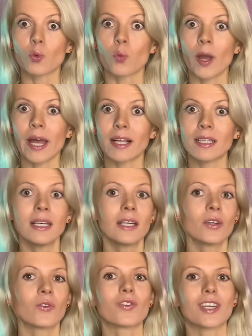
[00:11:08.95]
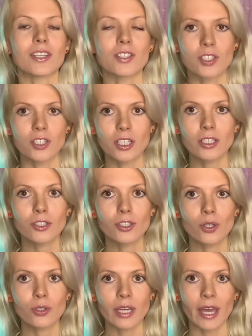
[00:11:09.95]
Well, they still
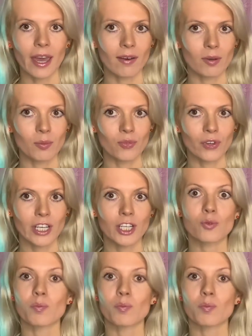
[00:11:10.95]
don't have a bridge,